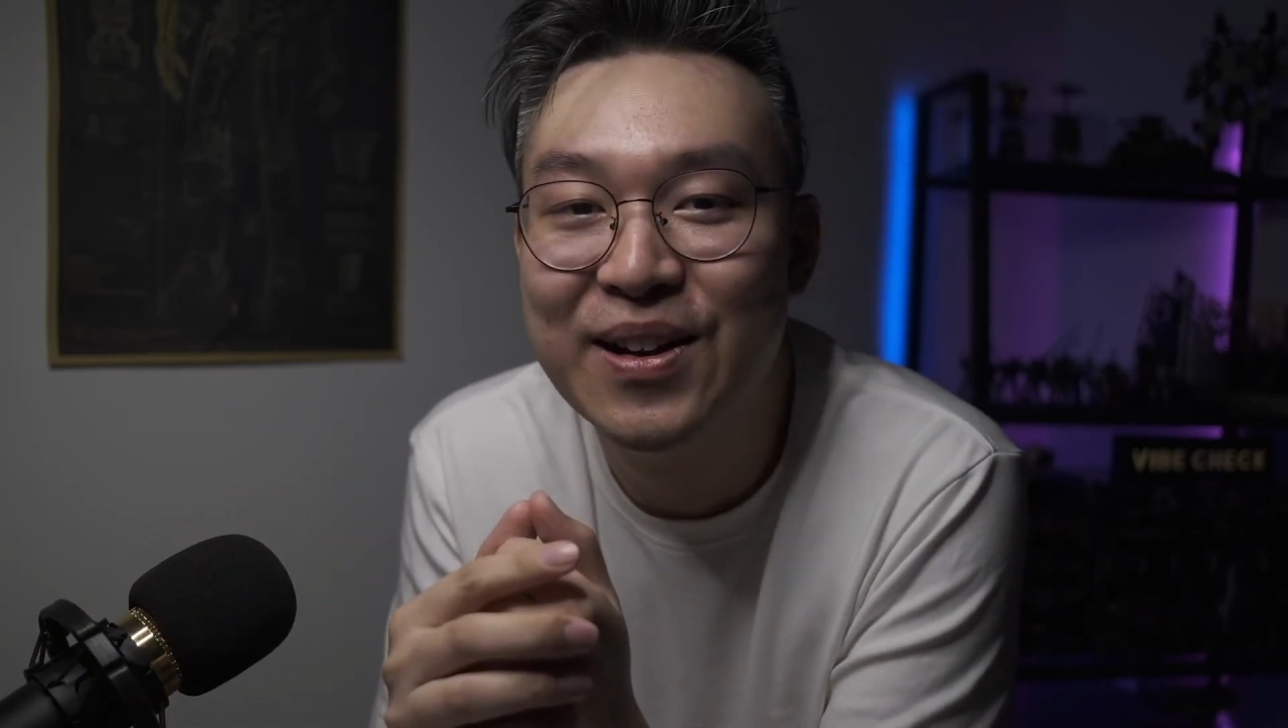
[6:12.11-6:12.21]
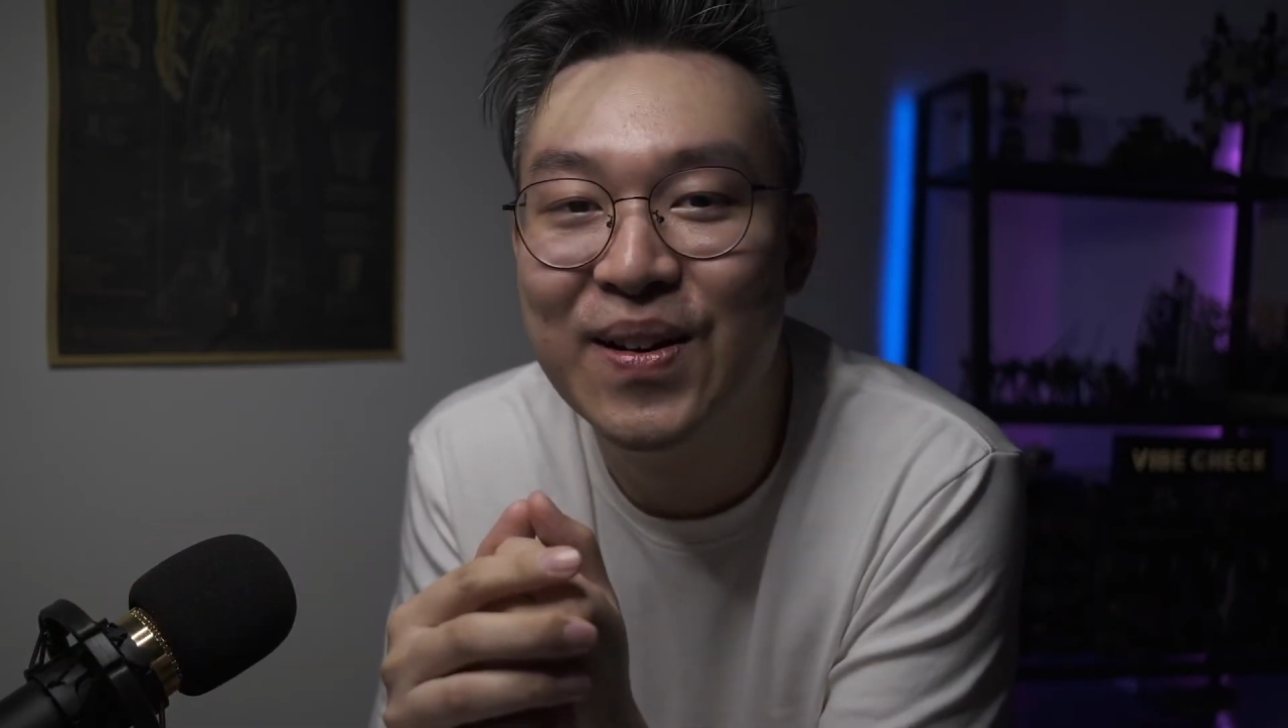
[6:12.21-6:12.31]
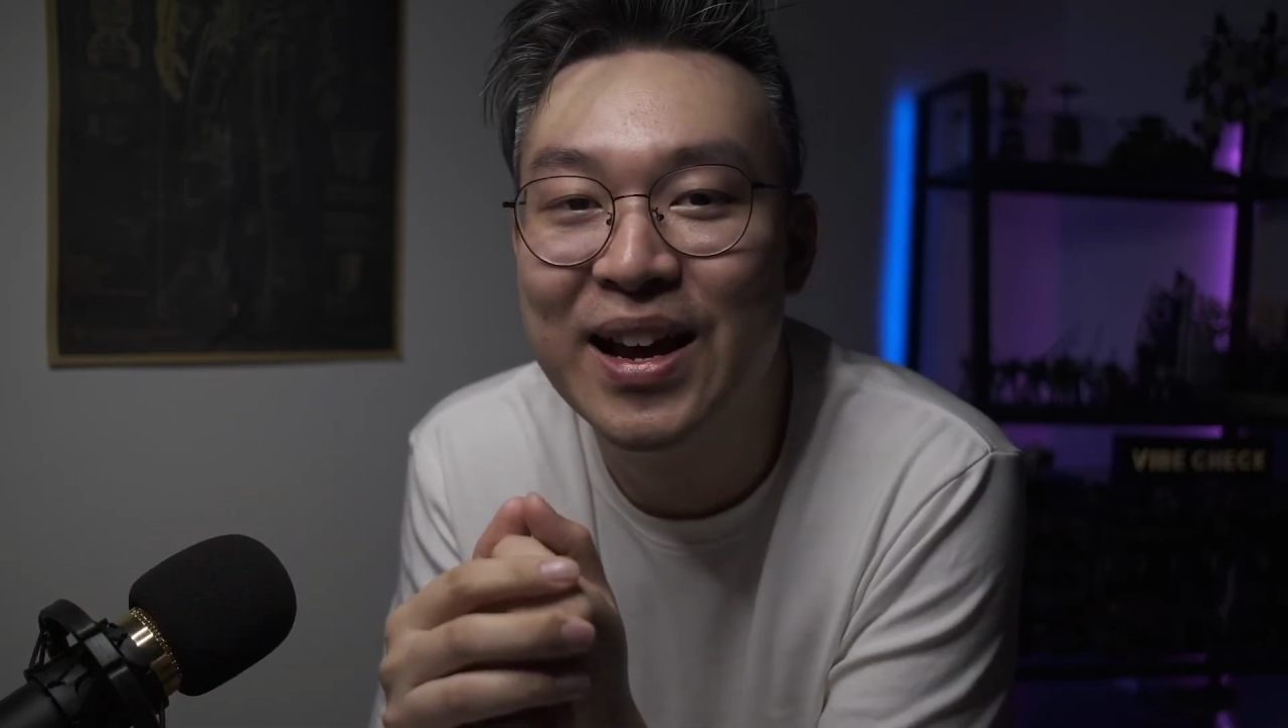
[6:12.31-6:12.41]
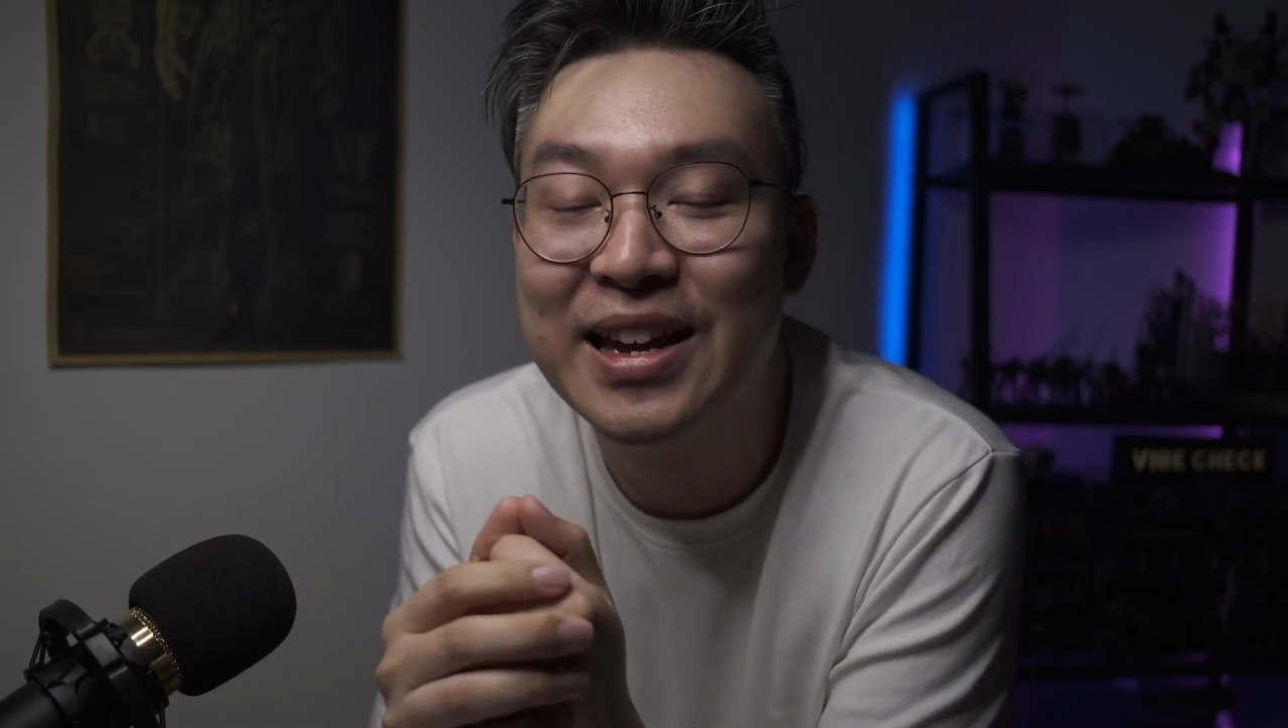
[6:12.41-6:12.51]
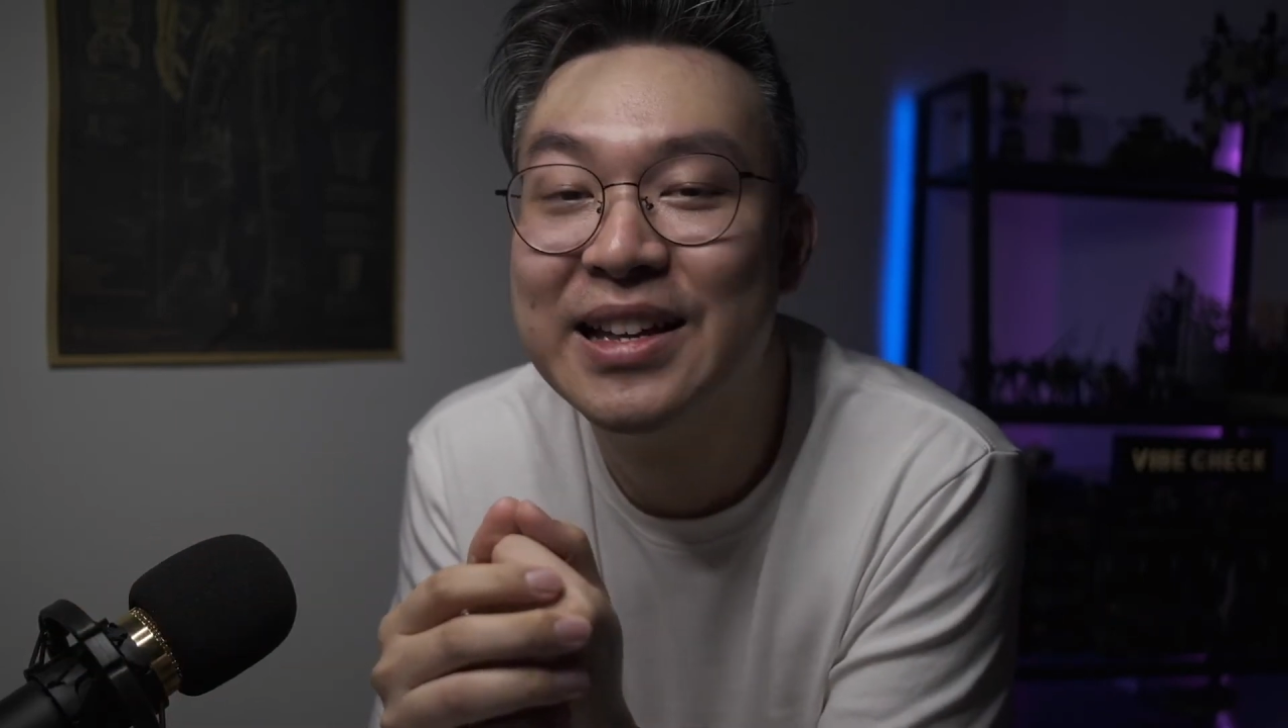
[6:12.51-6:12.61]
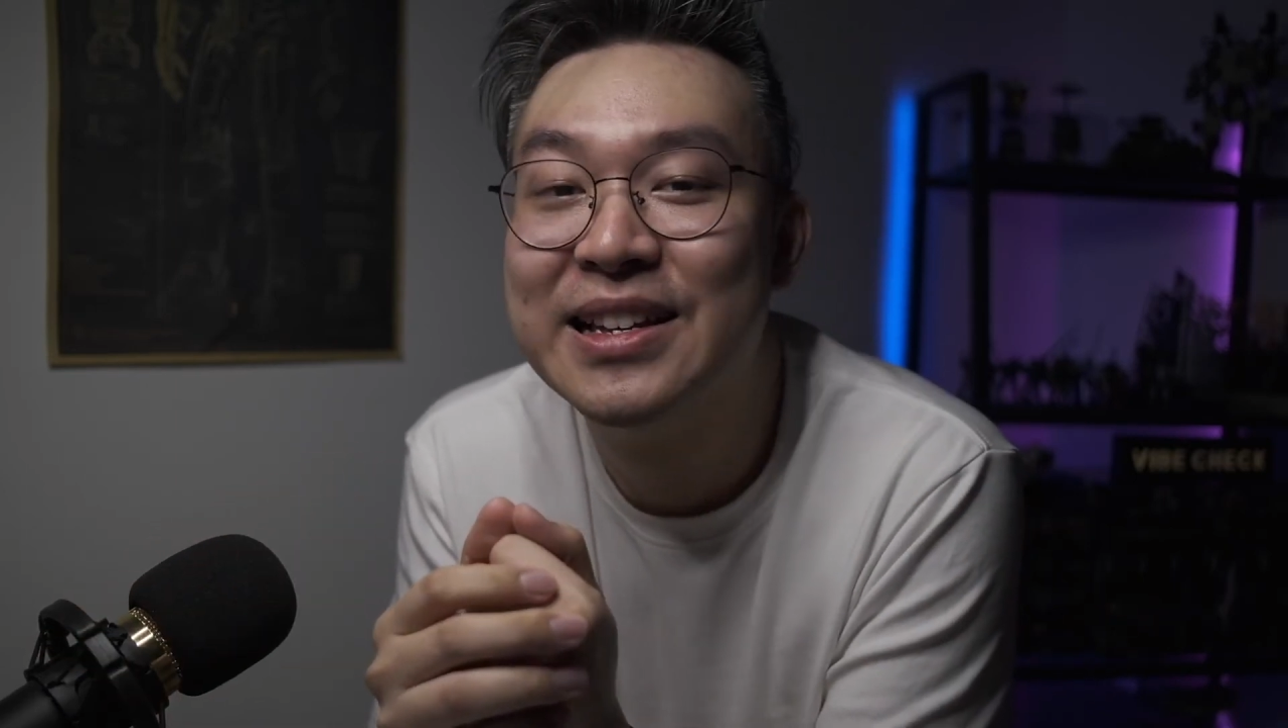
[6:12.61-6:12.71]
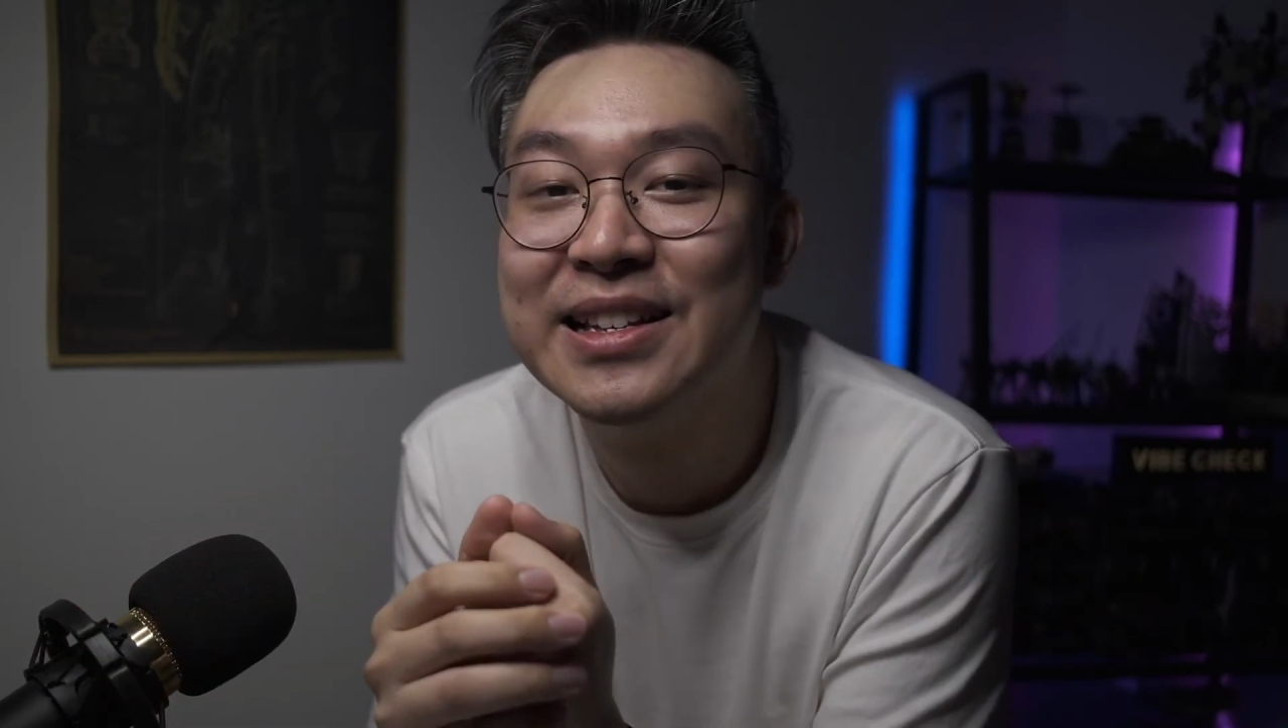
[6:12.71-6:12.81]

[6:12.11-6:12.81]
right?